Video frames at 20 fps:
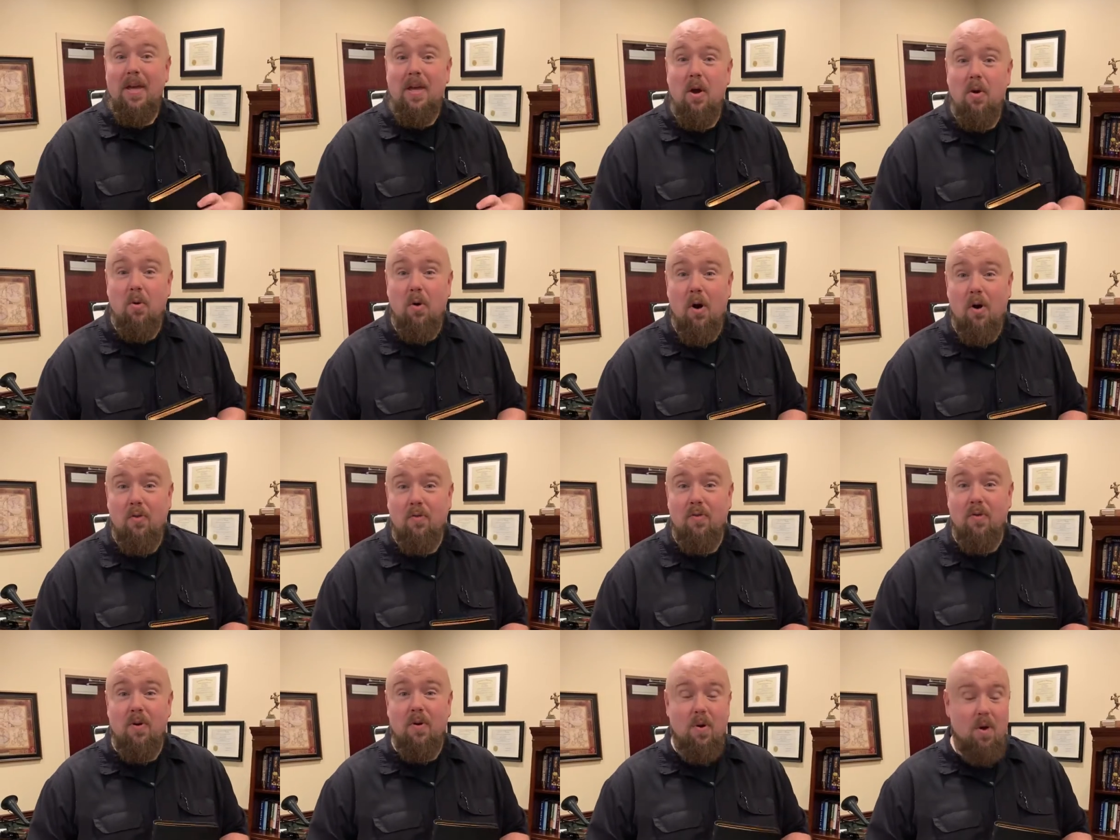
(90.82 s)
go
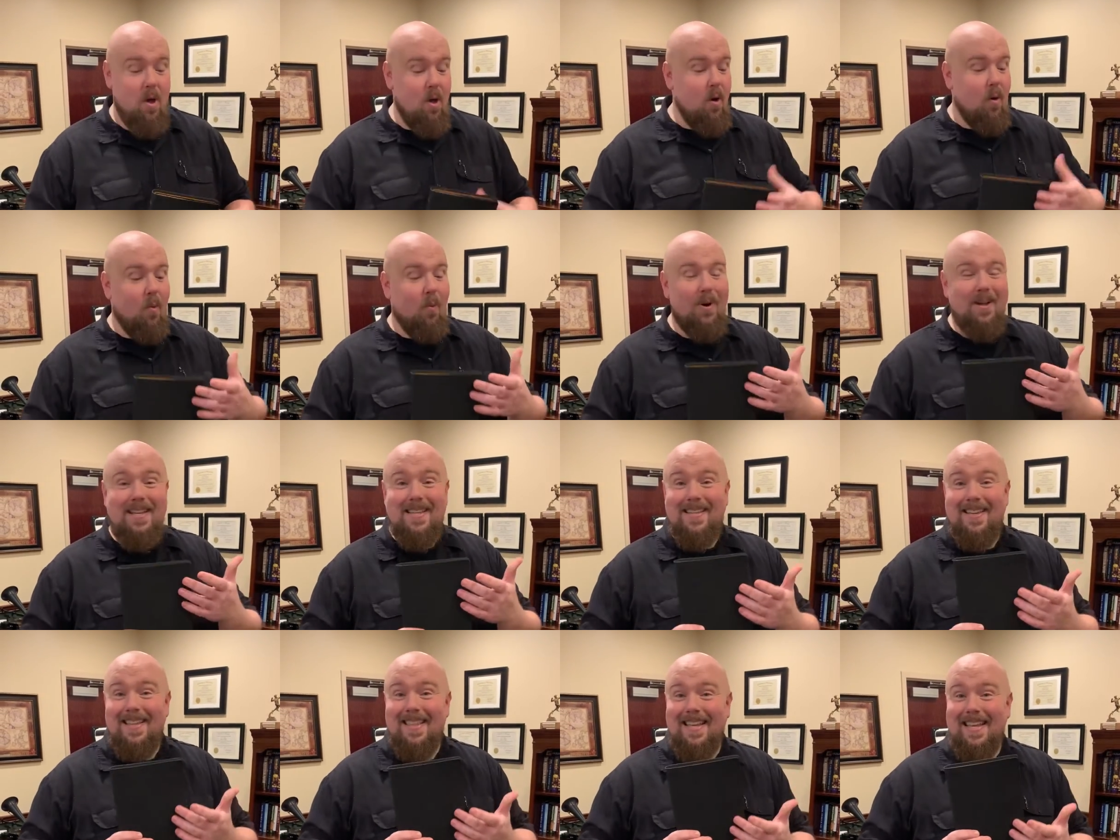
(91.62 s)
over what
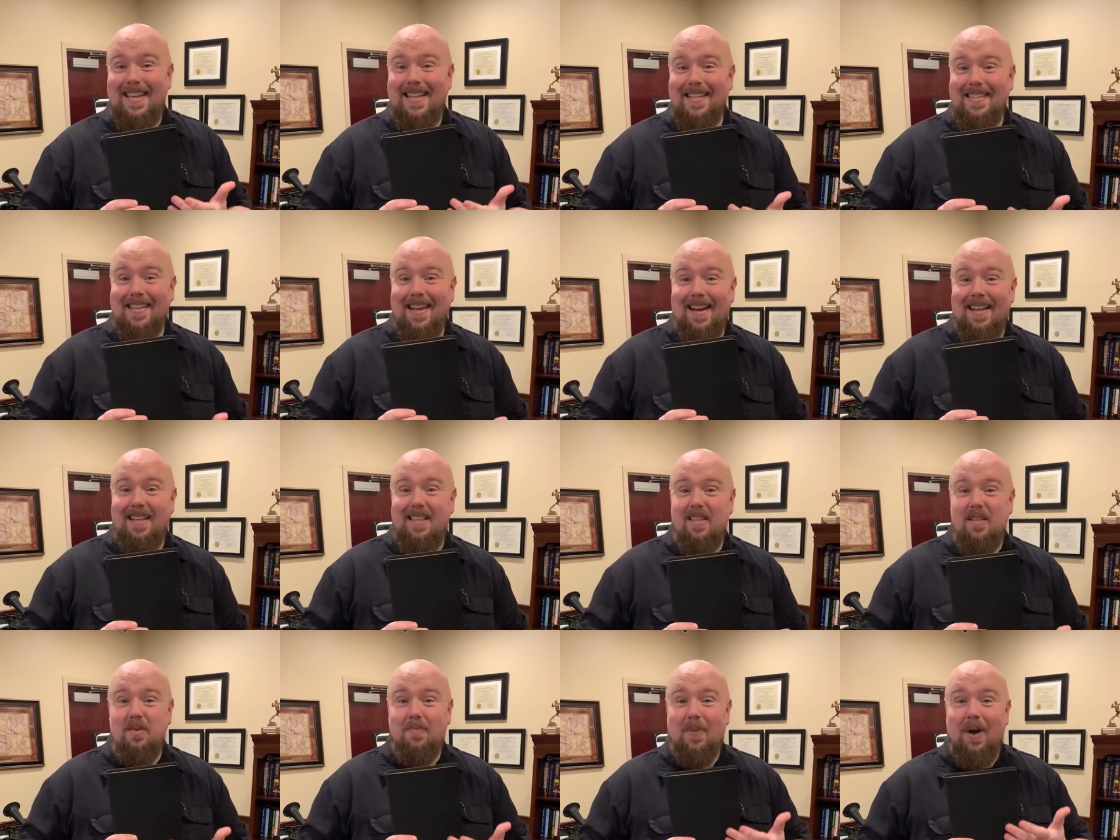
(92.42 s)
is on the inside of
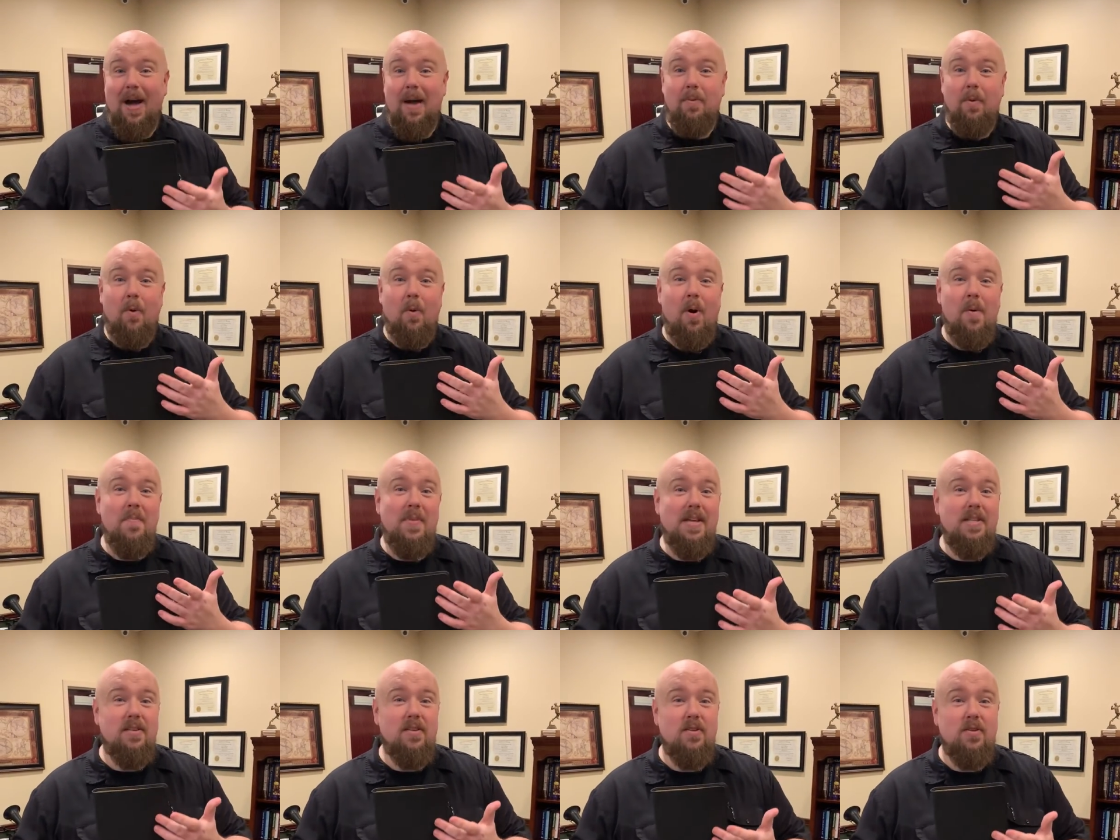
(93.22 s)
this Bible, what
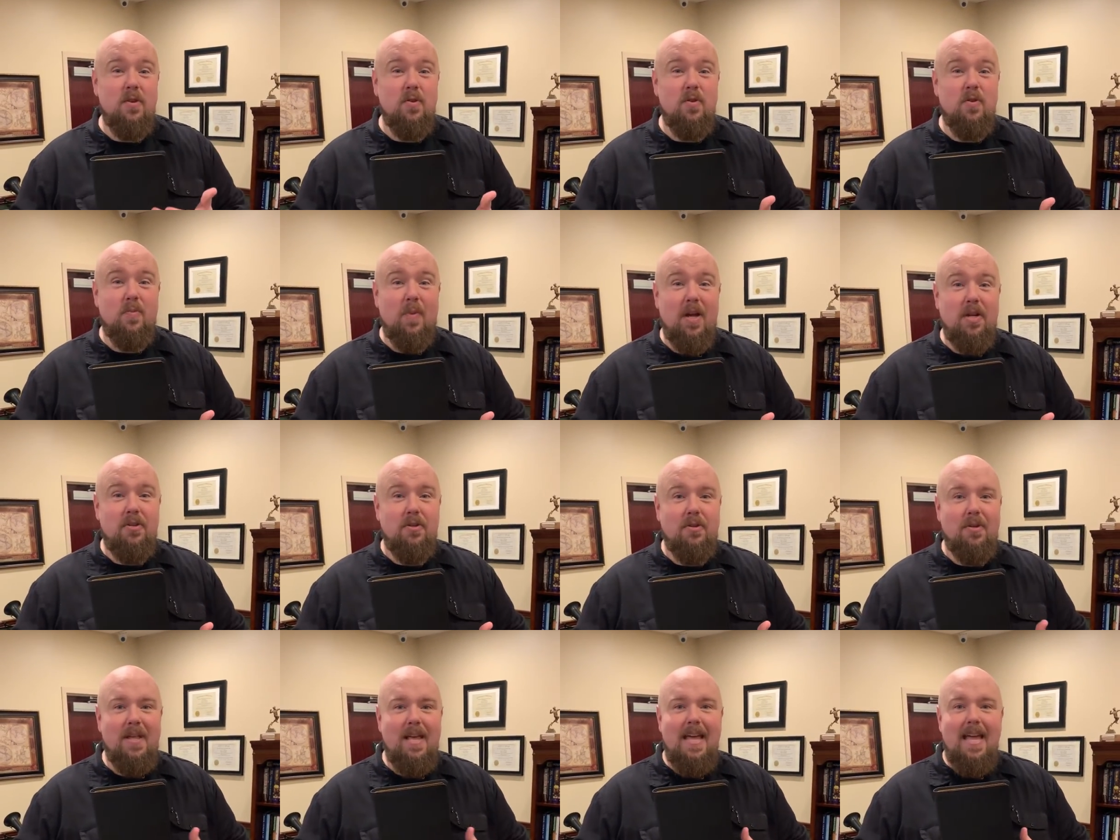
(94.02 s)
makes it so
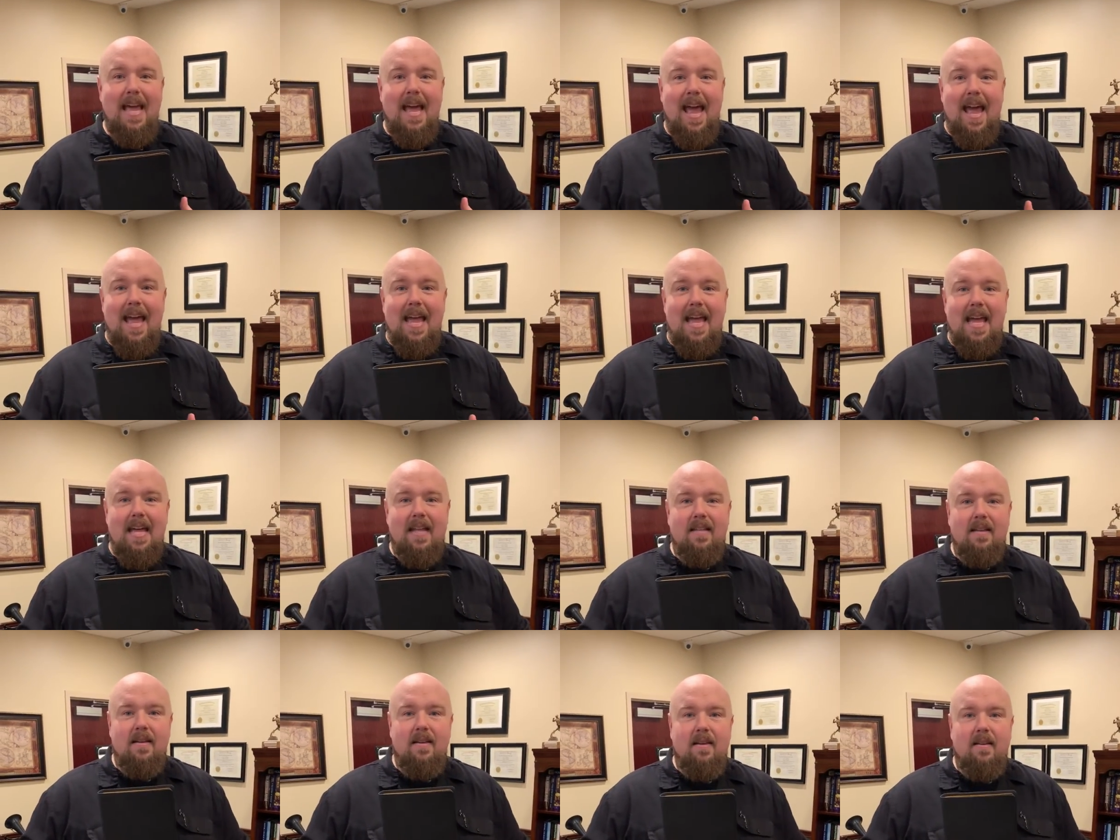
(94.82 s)
special,
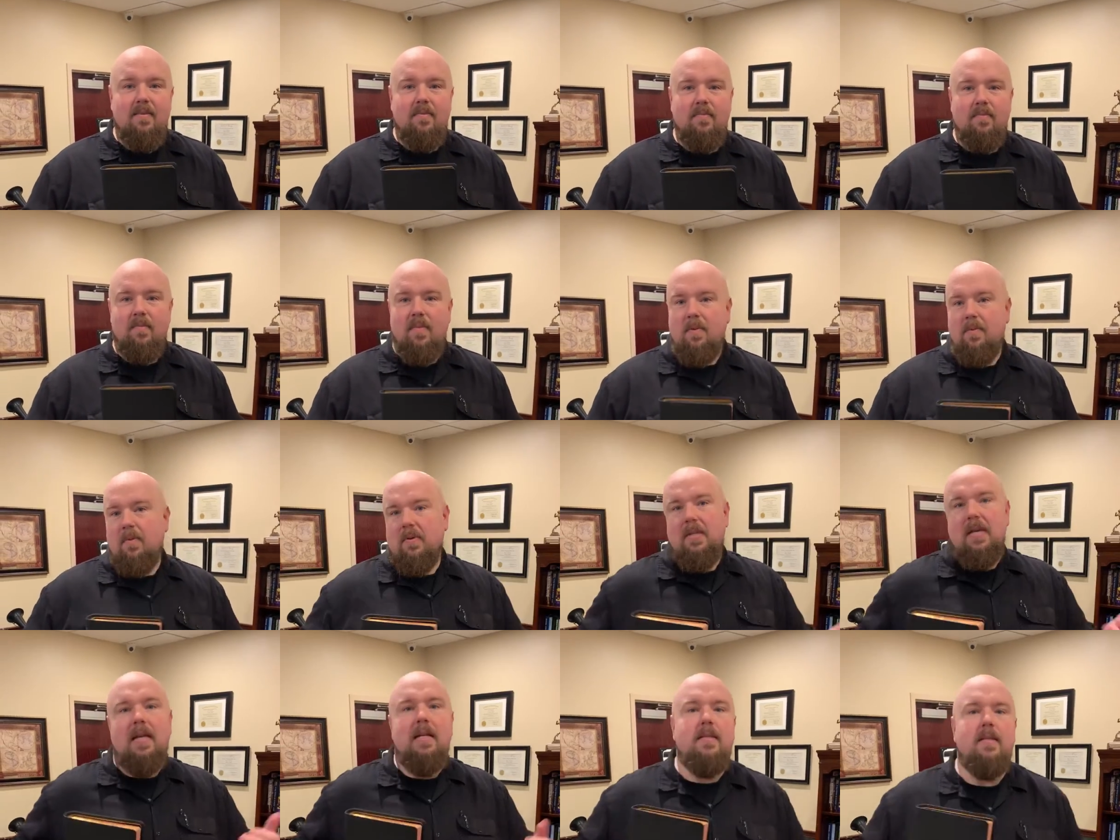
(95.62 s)
and uh, maybe we'll
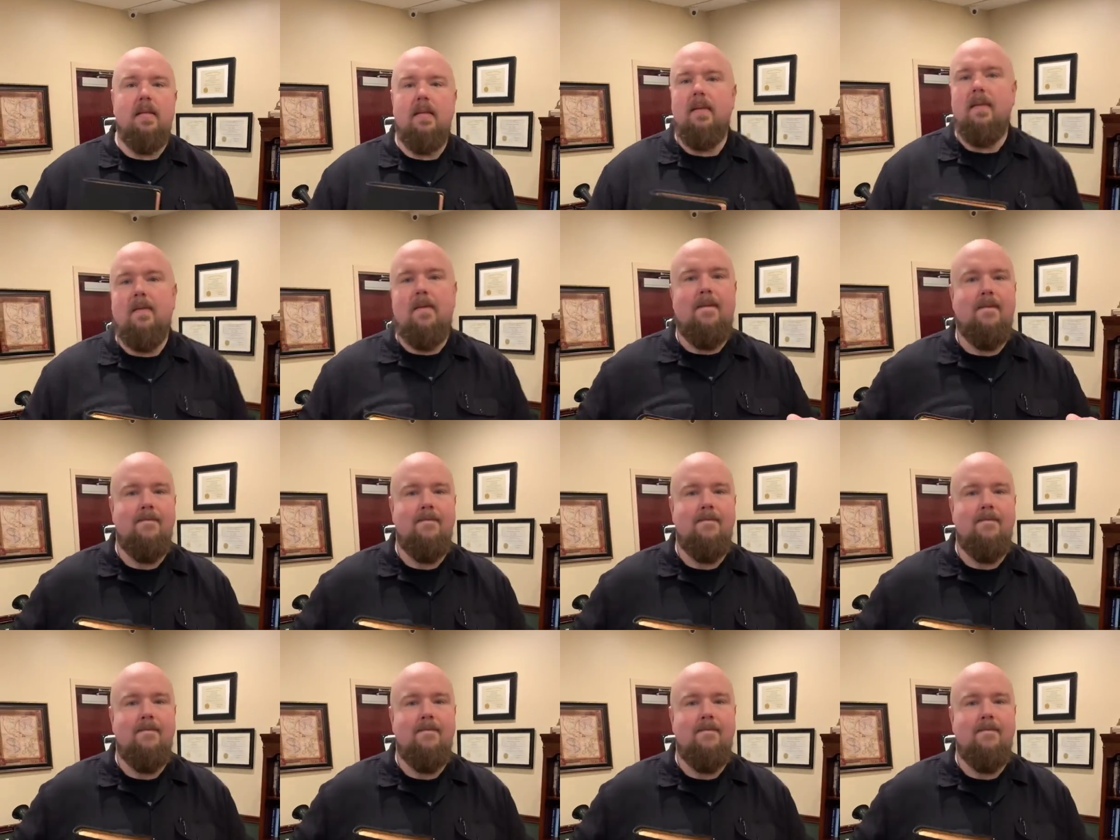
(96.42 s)
dance a little.